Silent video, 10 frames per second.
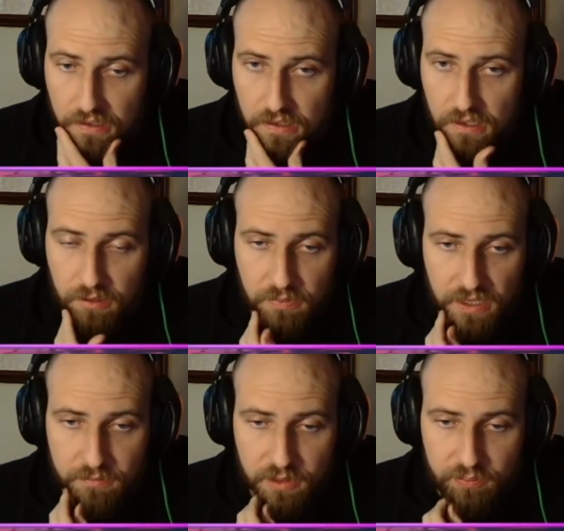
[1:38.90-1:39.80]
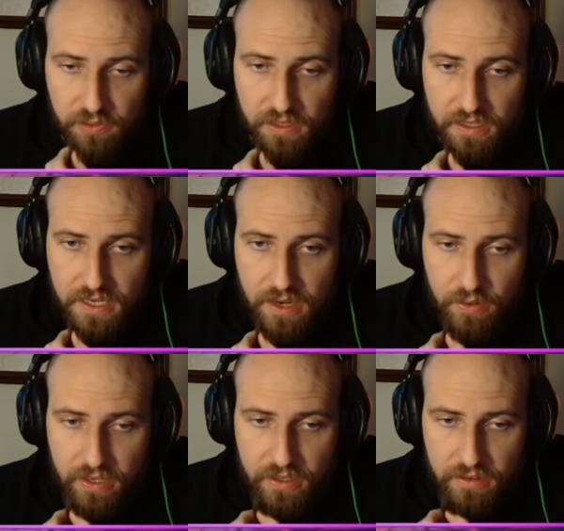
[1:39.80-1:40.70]
I'm gonna play how
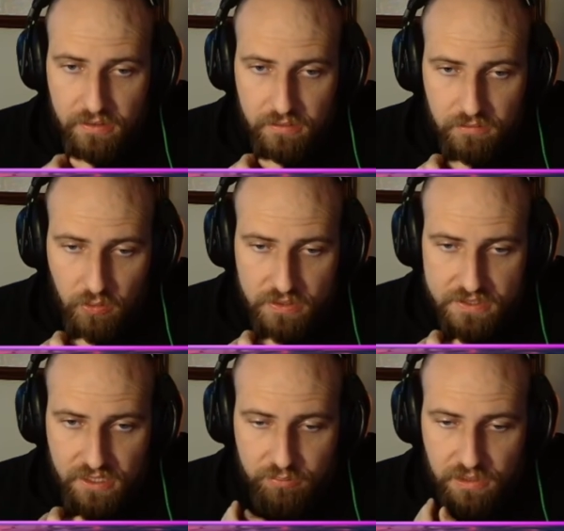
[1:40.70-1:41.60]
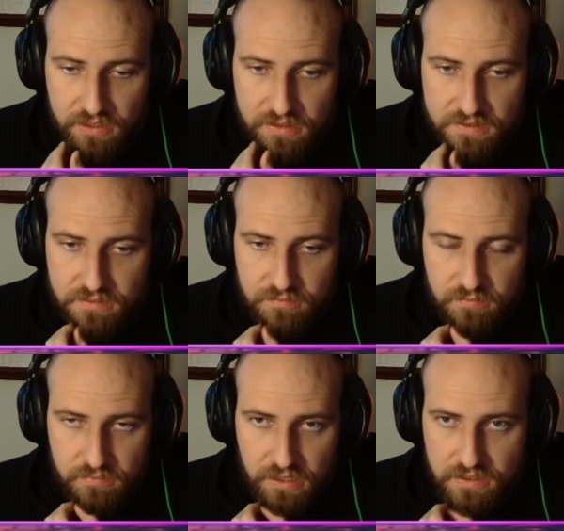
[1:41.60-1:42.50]
I always kind of play this
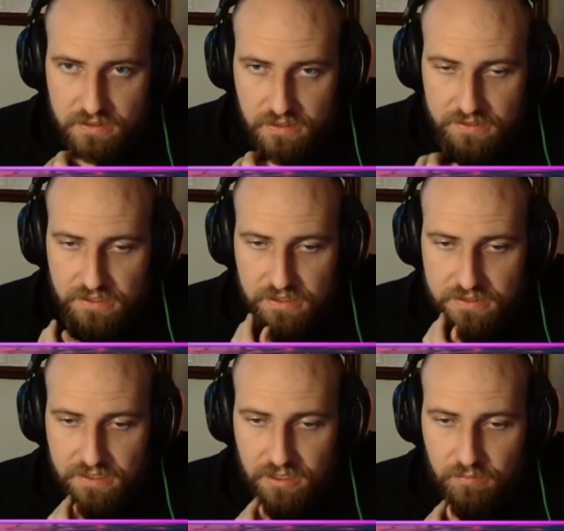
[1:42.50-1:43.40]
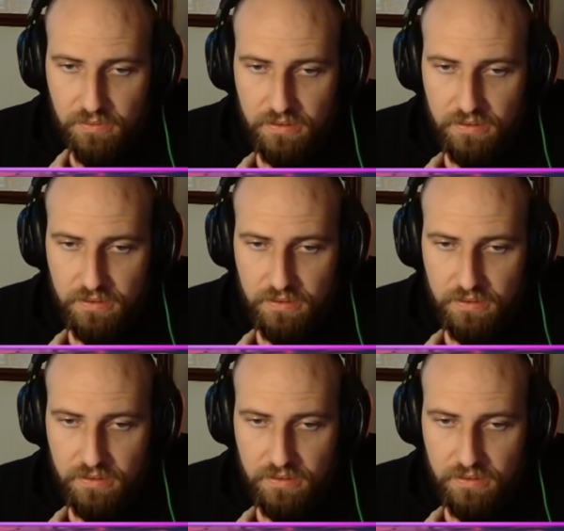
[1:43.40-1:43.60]
against the King's Indian setup.